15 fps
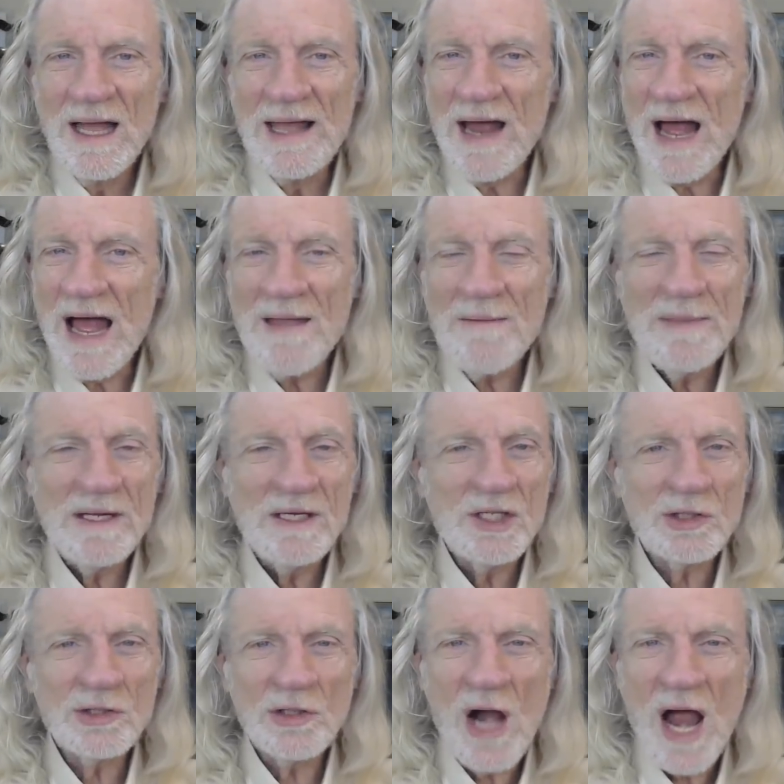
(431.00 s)
And I've been
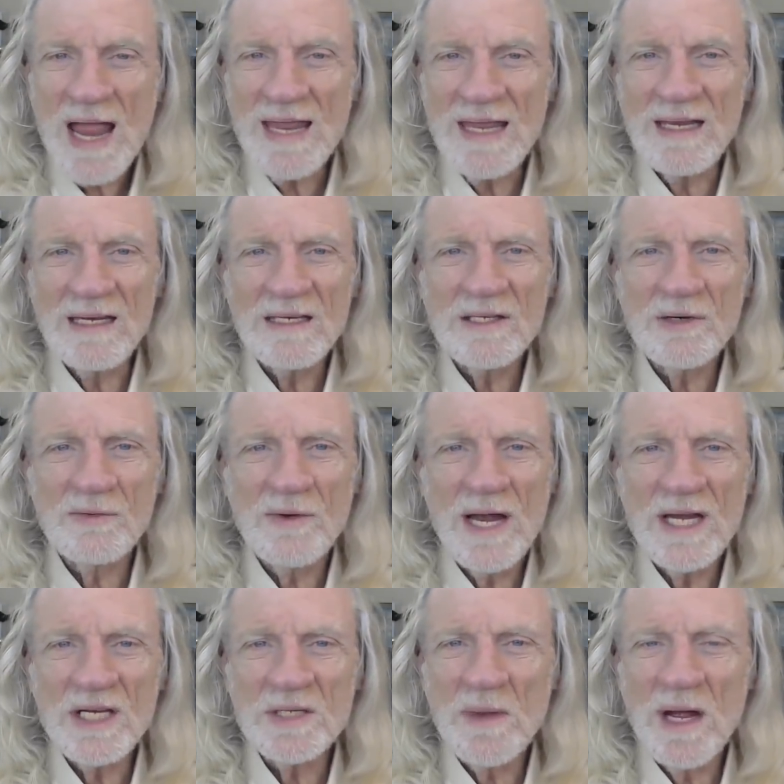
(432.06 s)
trying to
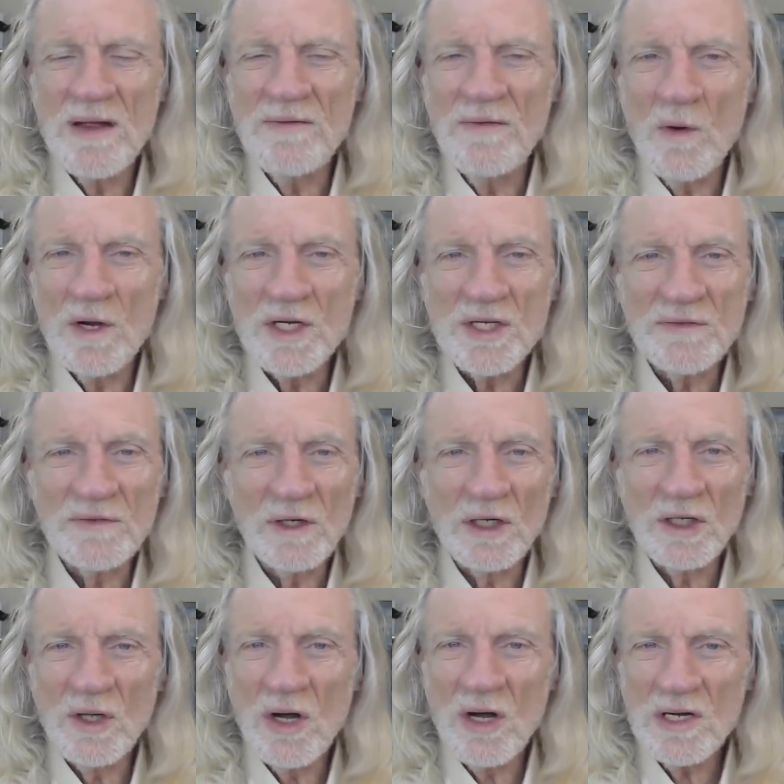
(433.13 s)
raise my voice for
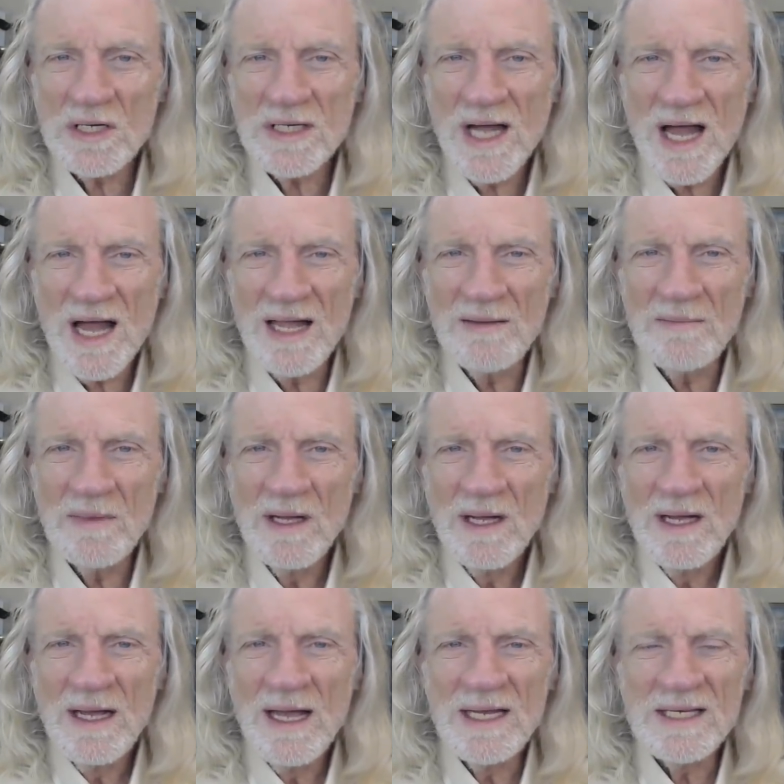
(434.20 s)
a long time
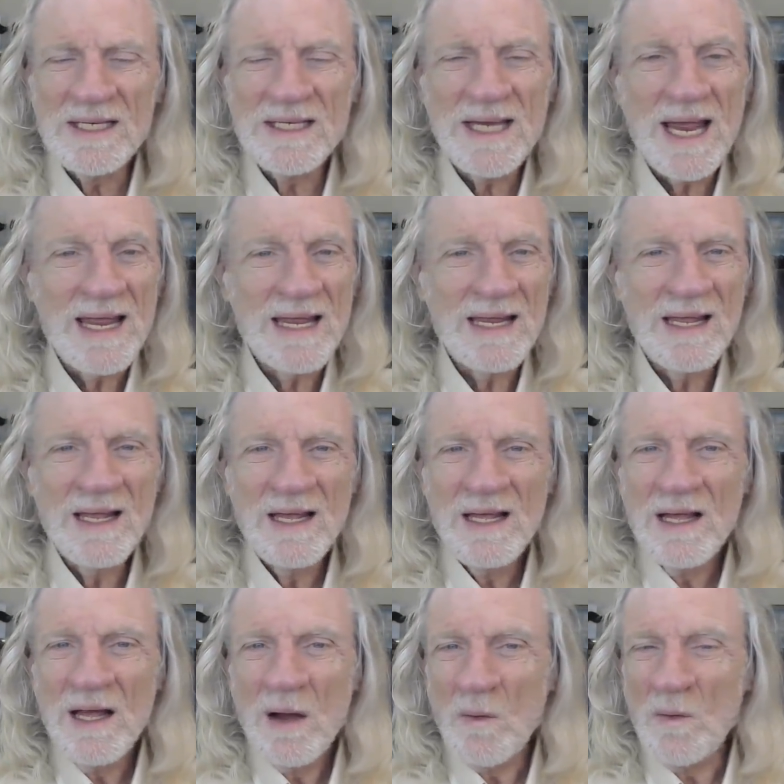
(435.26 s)
and saying,
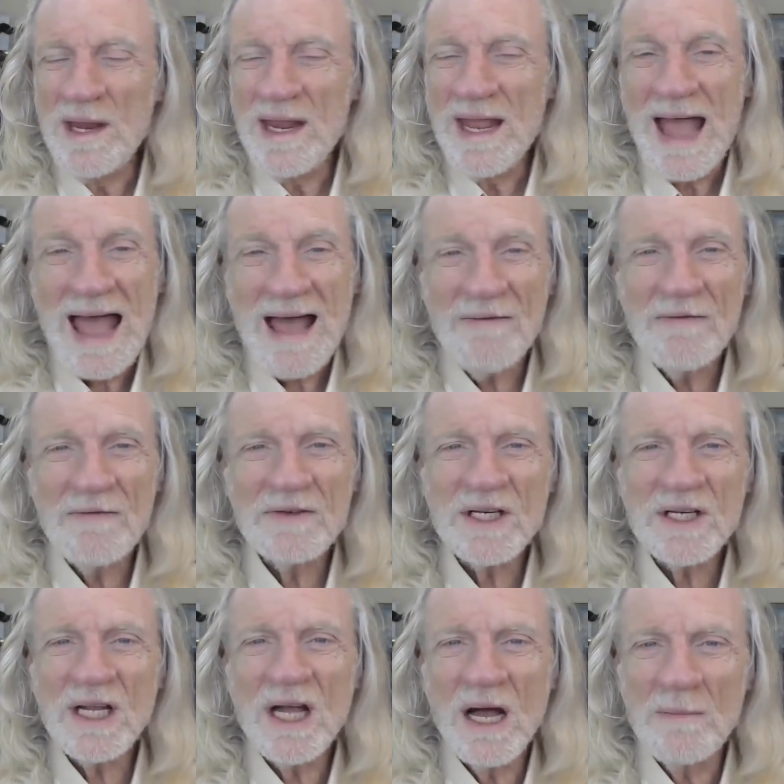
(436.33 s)
we have
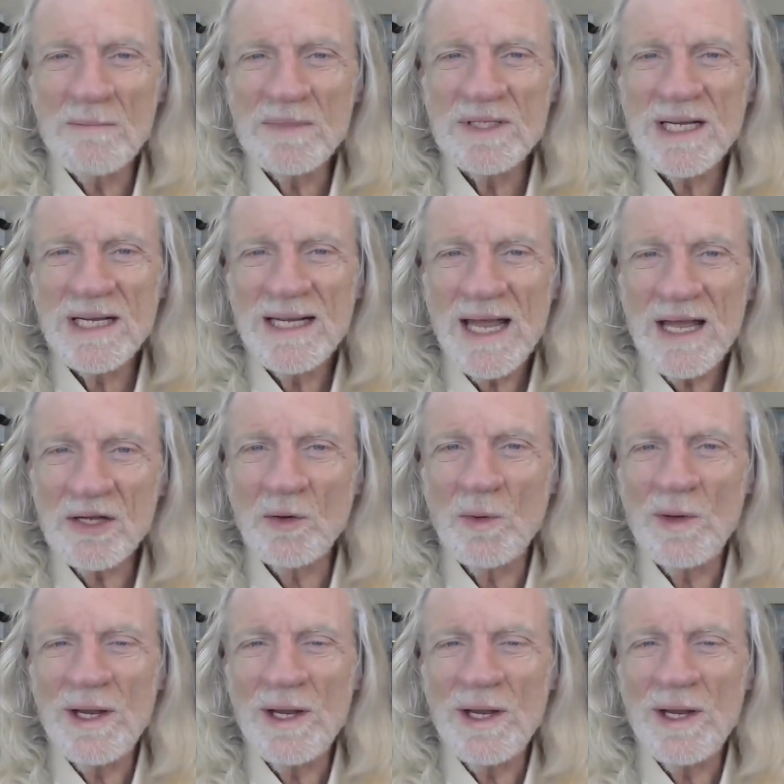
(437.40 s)
to come together.